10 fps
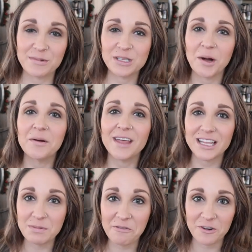So
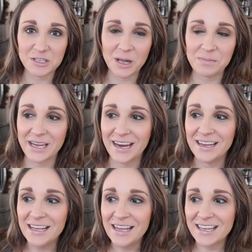that's my first update,
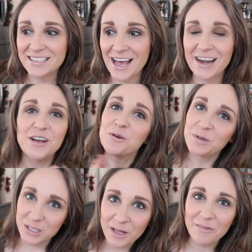is that
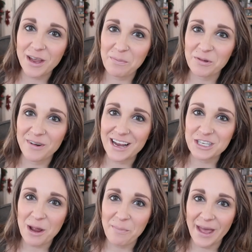we still have kept the
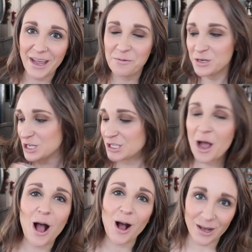rash at bay, which is
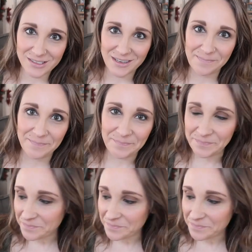awesome.